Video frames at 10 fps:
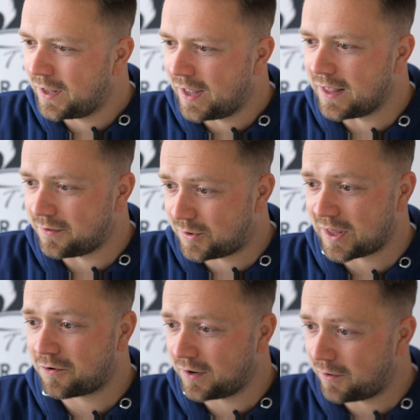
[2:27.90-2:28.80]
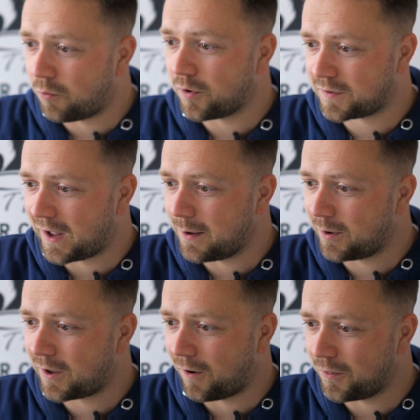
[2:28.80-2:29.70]
It certainly was
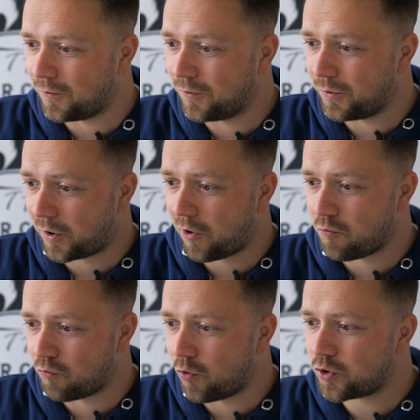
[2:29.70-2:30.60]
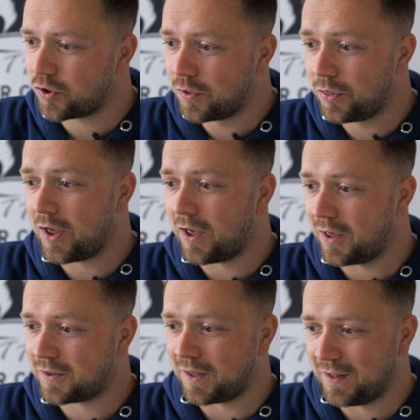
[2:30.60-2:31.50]
diamond cut though. The corrosion that
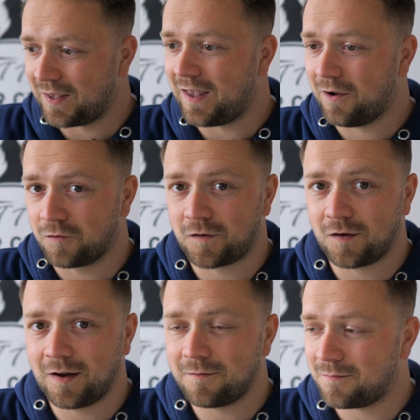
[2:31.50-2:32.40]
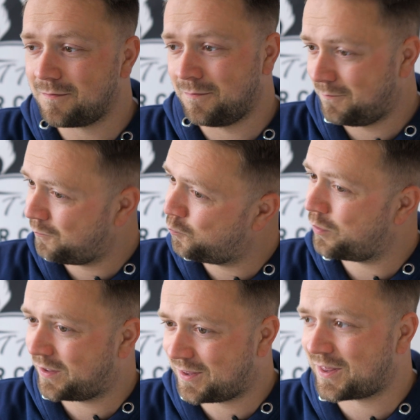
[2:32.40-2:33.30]
has adhered to
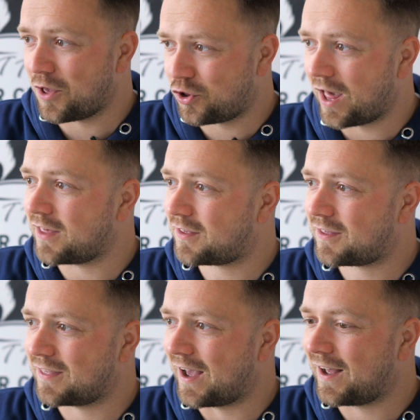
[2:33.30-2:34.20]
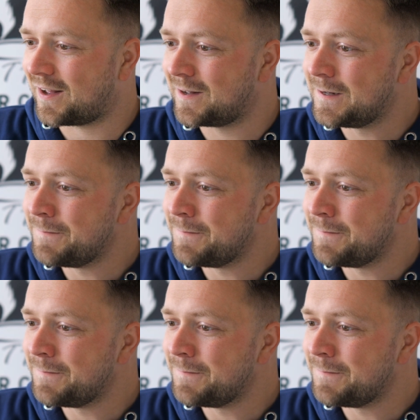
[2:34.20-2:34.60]
it suggests that.